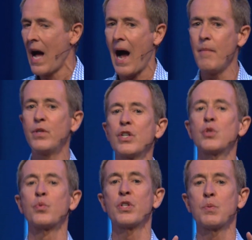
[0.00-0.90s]
I'm
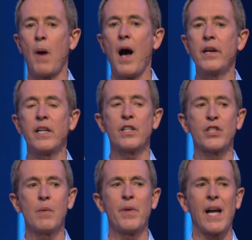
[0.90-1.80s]
just responding to
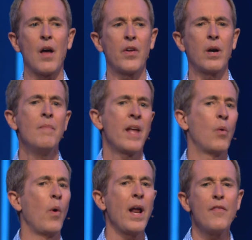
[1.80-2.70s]
something out there,
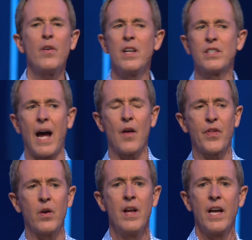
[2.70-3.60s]
and whatever it is out
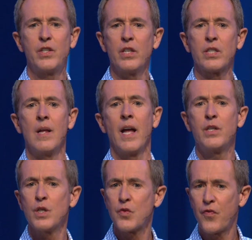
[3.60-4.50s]
there, it
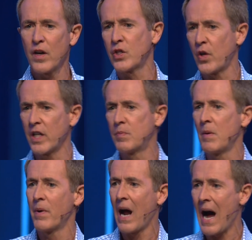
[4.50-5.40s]
just frustrates me,
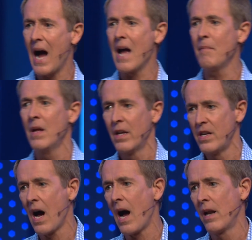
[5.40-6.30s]
but I'm
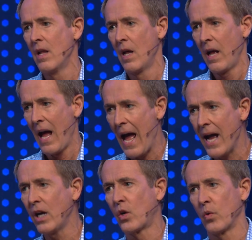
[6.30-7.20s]
not
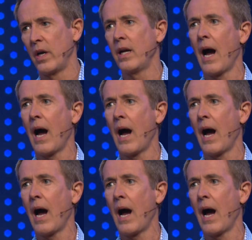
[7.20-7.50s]
angry.